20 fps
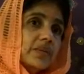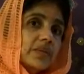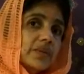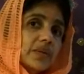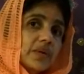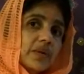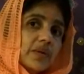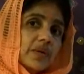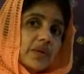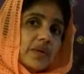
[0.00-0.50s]

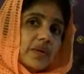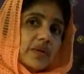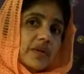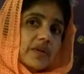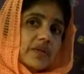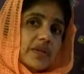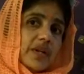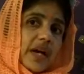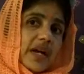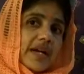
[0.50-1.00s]
you know,
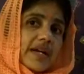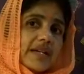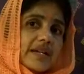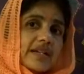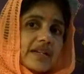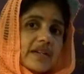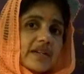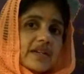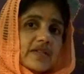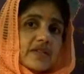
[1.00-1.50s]

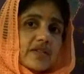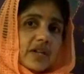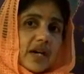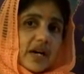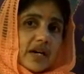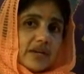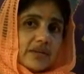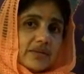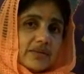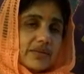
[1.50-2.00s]
sight,
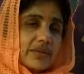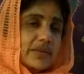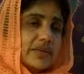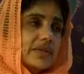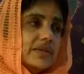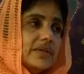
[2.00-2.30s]
sound,